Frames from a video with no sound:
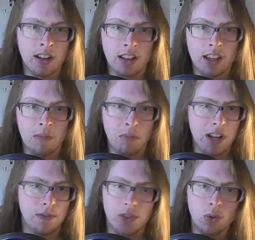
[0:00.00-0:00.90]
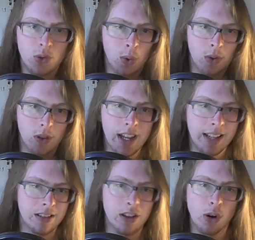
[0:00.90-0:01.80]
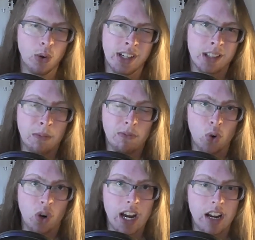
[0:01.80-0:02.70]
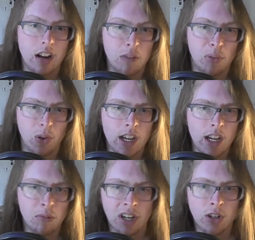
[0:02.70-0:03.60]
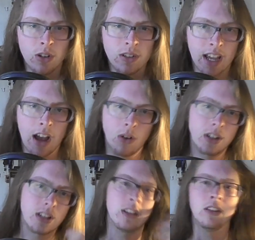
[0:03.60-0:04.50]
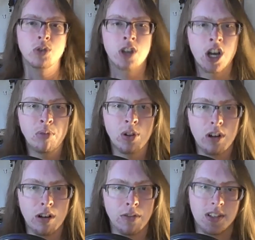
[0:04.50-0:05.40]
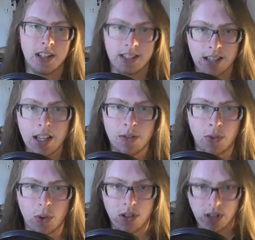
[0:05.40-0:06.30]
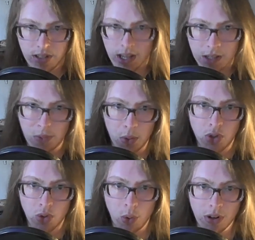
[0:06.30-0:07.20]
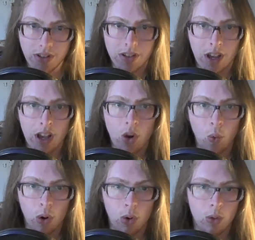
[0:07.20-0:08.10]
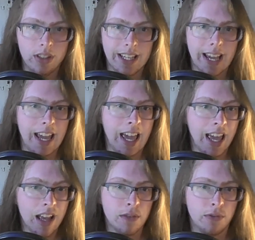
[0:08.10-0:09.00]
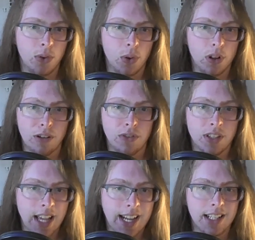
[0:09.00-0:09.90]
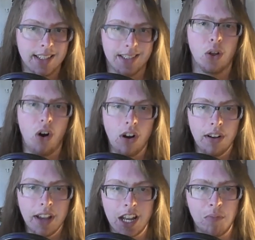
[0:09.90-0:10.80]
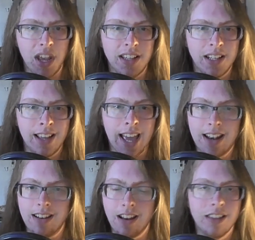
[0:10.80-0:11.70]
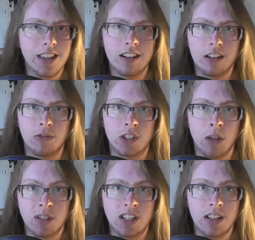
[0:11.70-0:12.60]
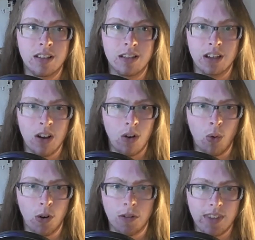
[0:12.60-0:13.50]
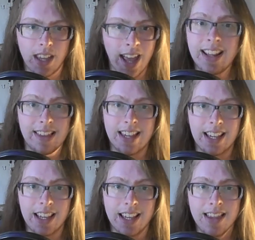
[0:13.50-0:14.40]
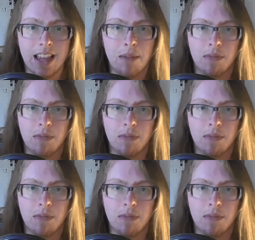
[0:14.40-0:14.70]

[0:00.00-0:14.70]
get many views or likes though, except for a couple. But it turns out those couple of successful shorts were only a handful of seconds long and basically had nothing of substance or anything in them.